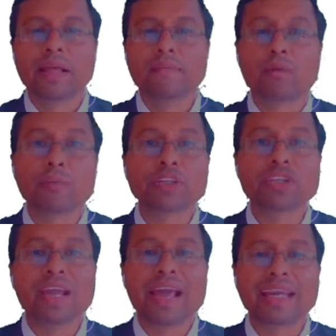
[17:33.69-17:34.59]

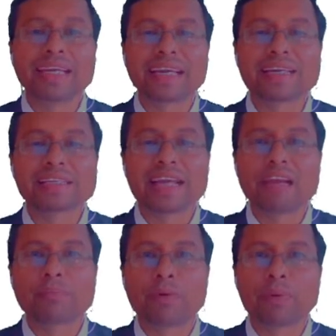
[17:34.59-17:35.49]
Professional etiquettes
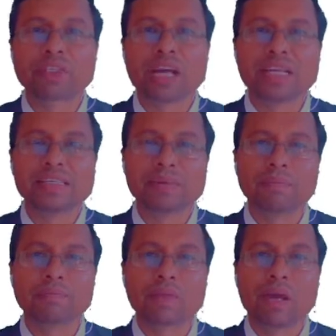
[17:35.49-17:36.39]
and professionalism.
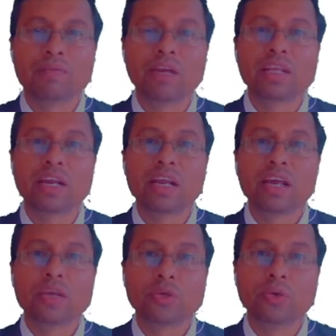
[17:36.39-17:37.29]
Whether
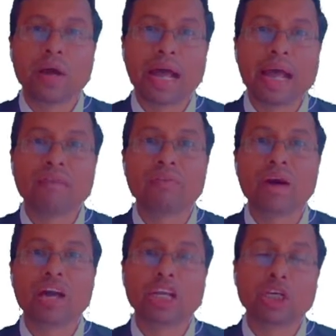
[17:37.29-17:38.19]
you have
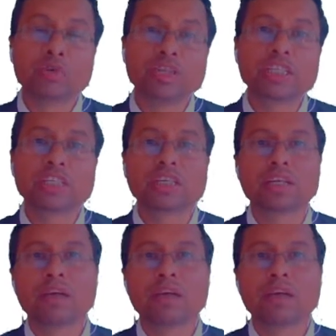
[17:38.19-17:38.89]
requisite